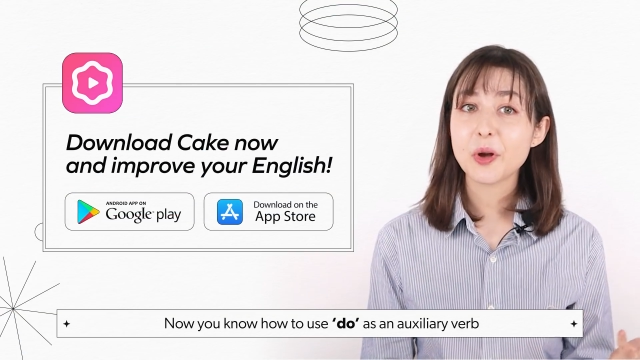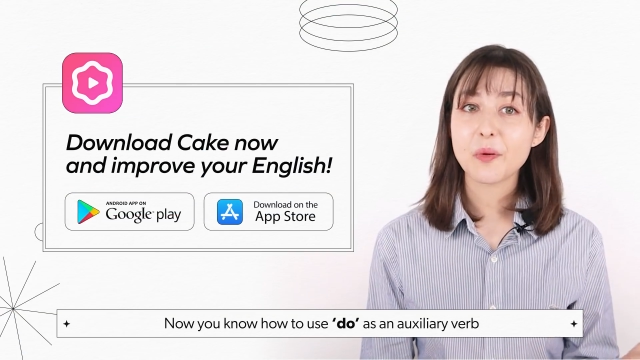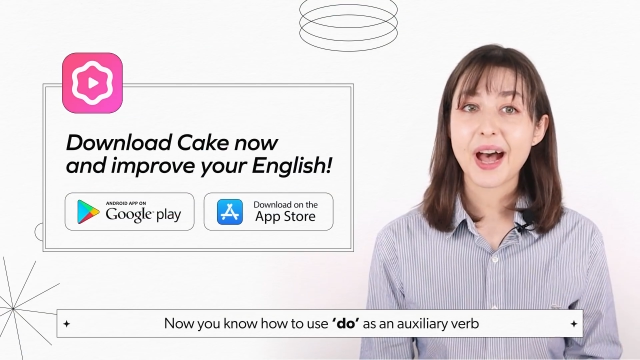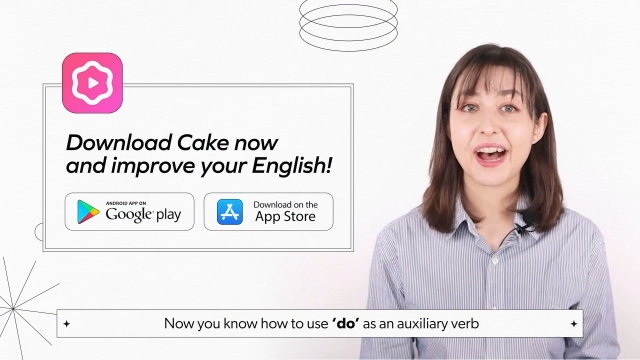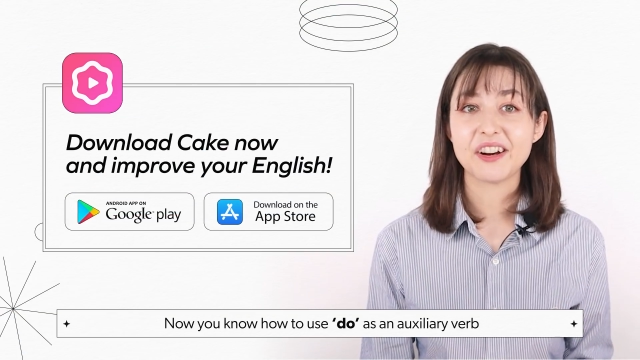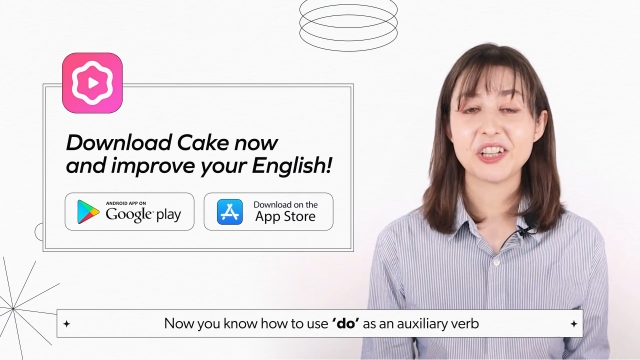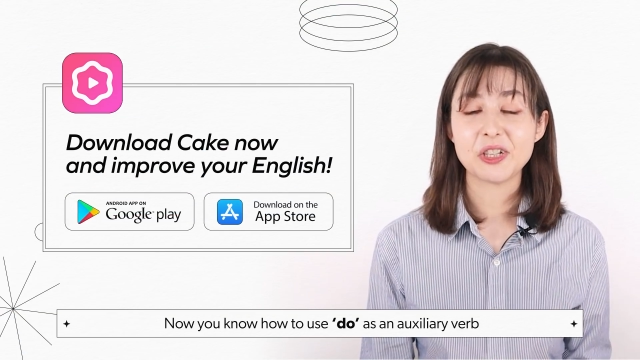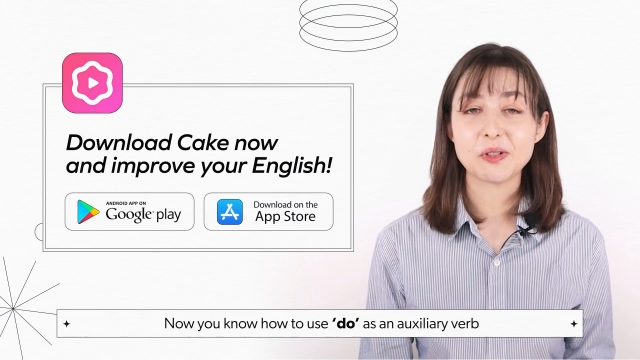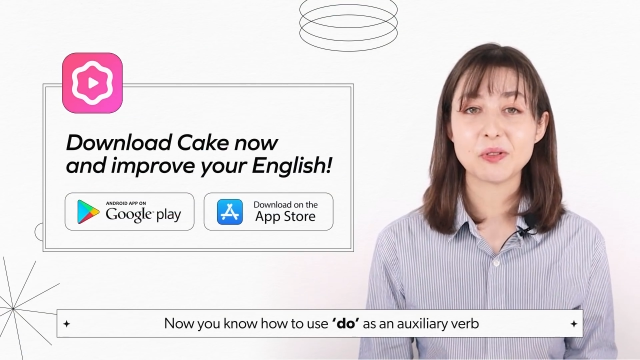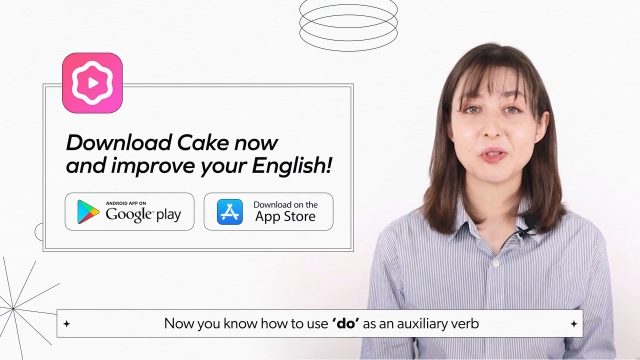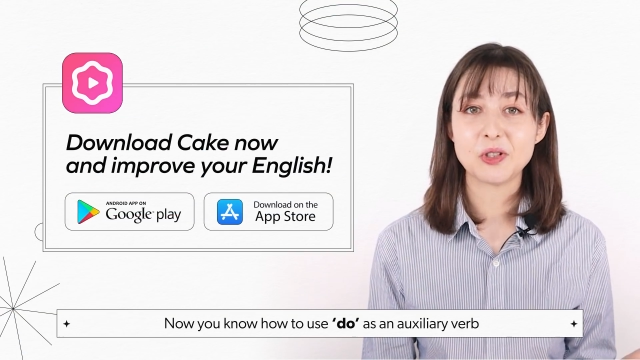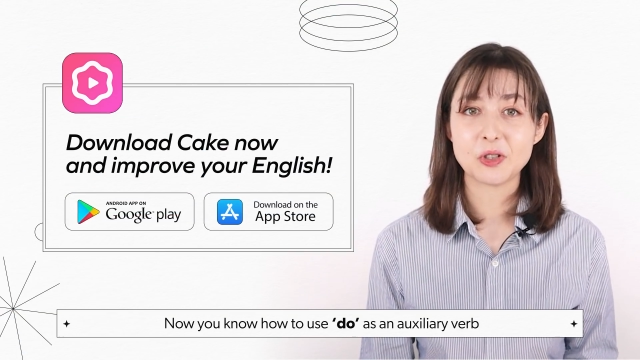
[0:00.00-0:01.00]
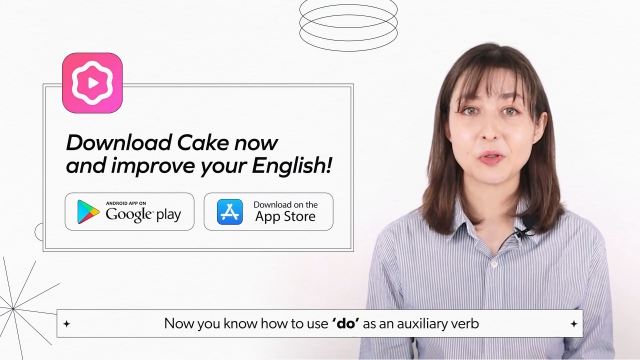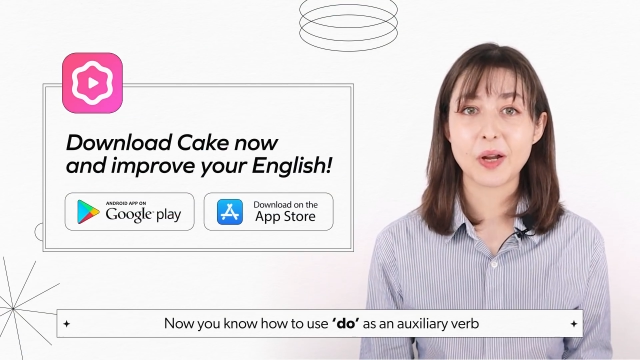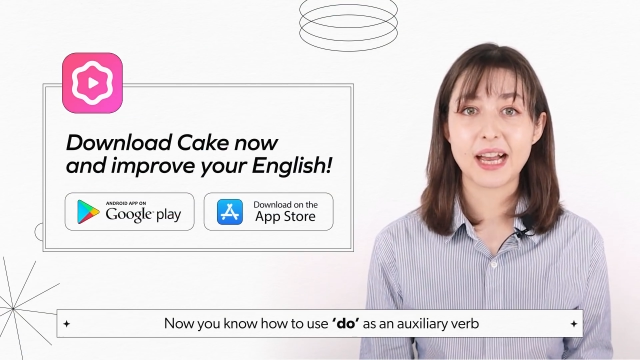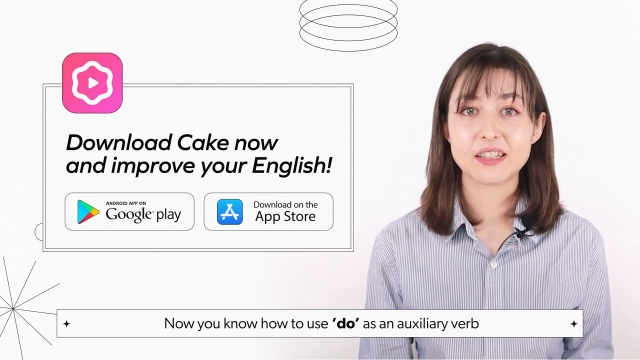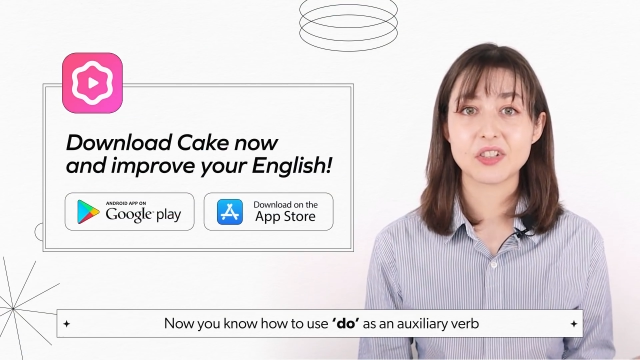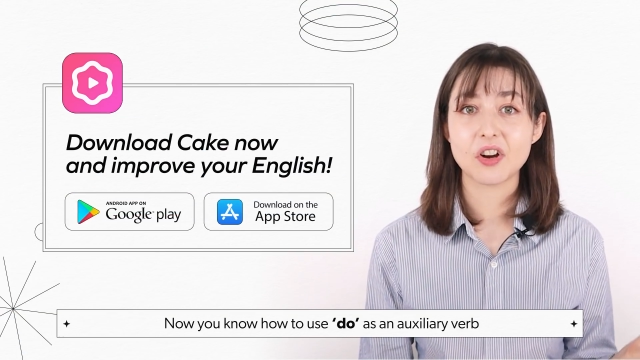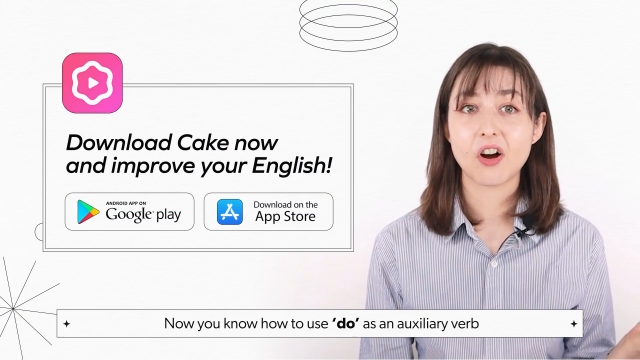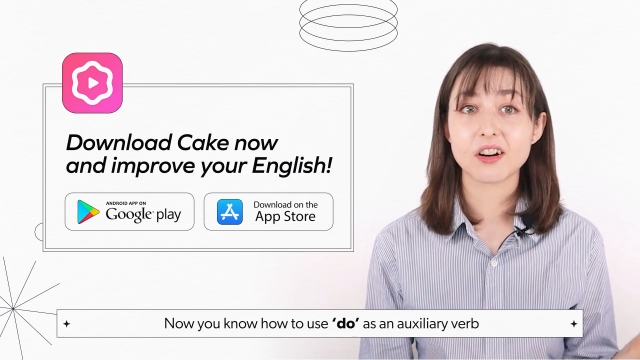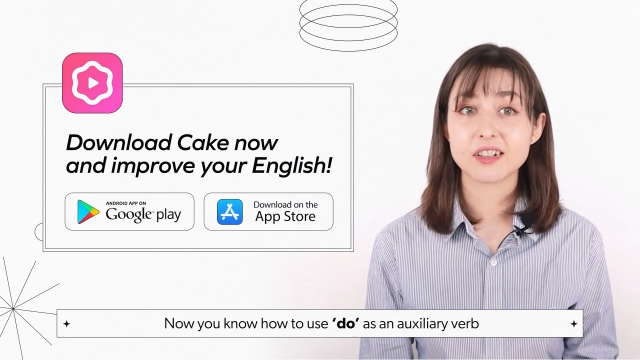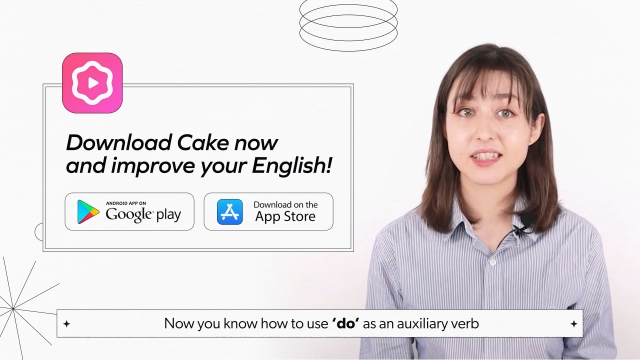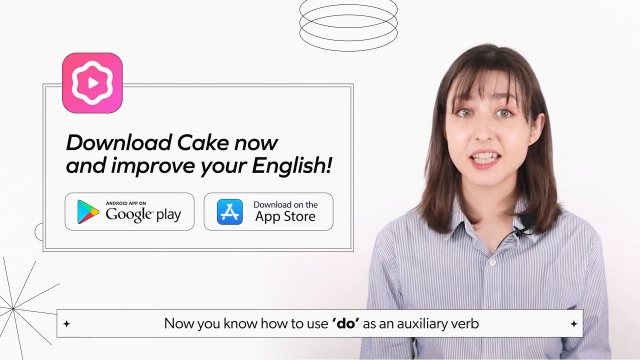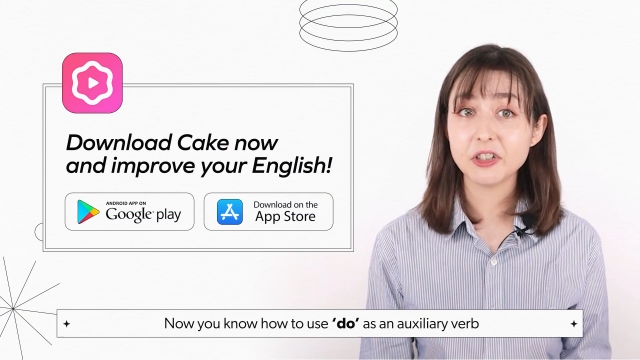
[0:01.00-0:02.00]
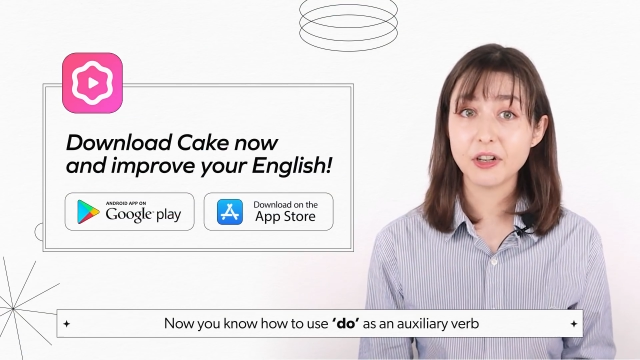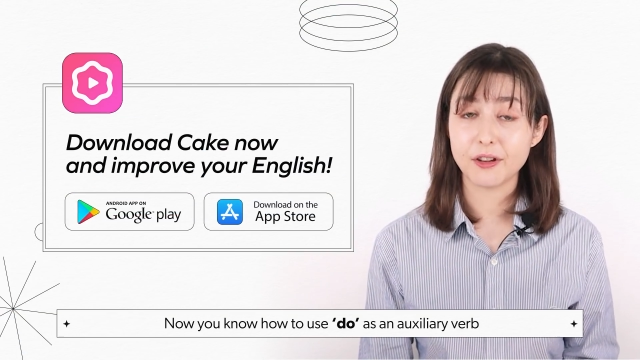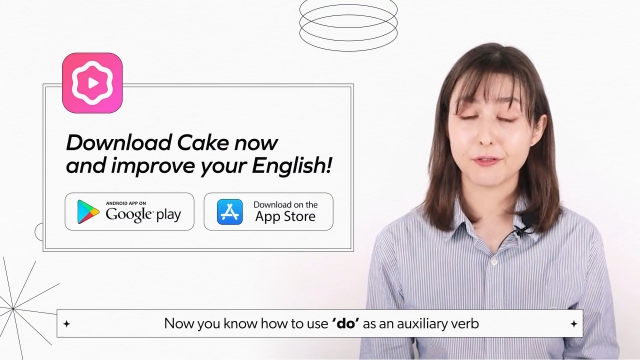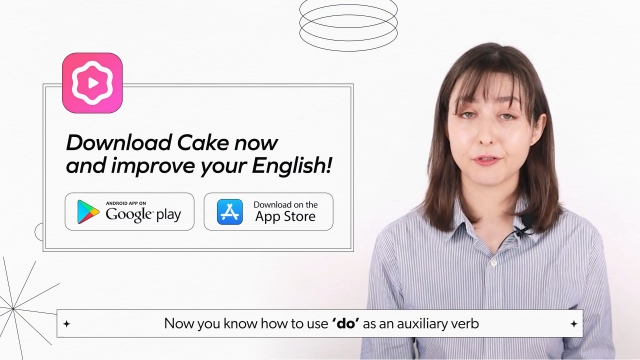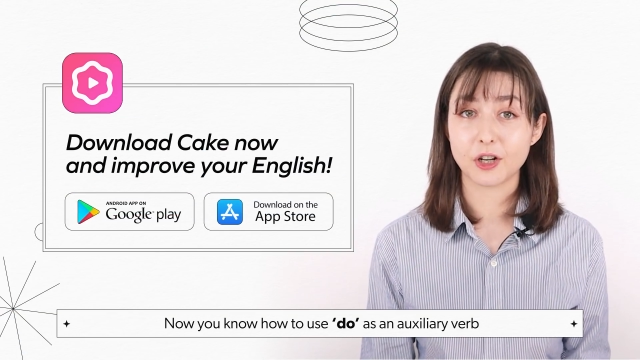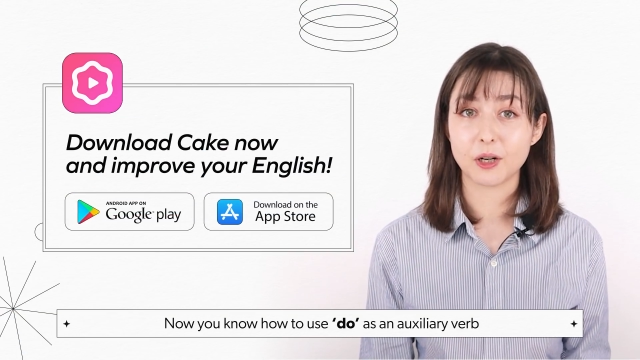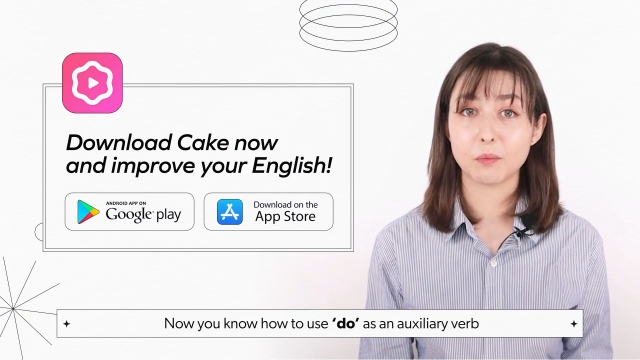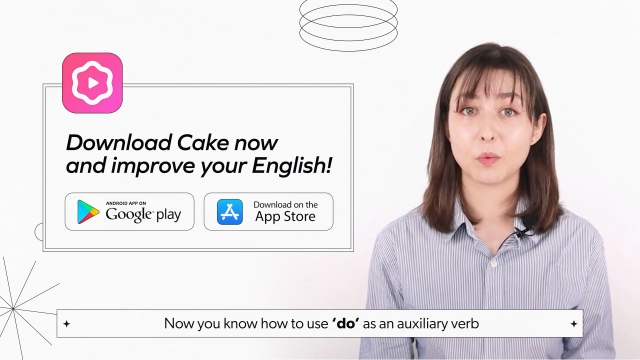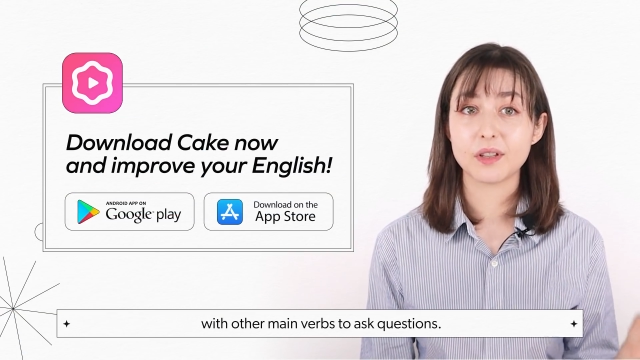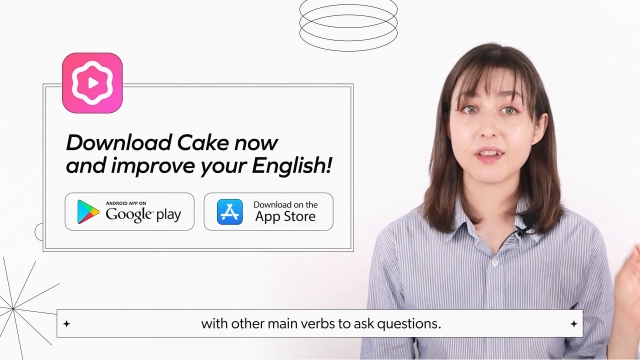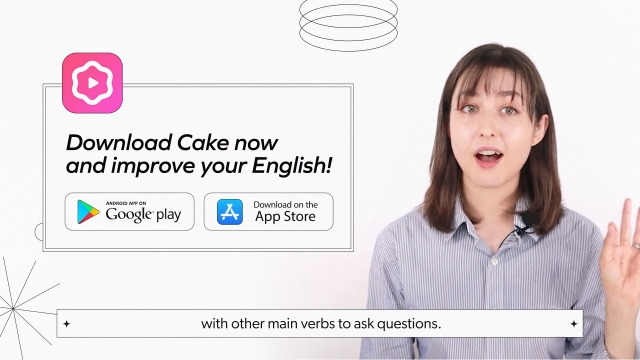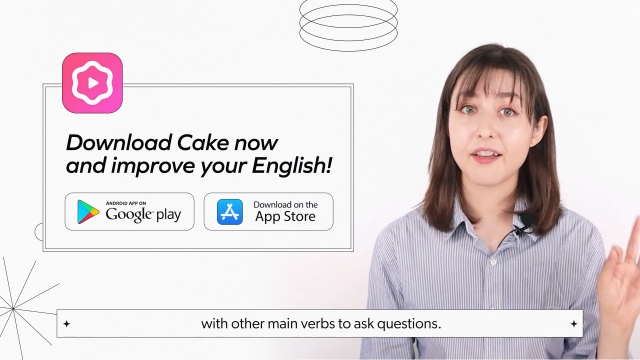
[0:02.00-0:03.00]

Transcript: know how to use do as an auxiliary verb with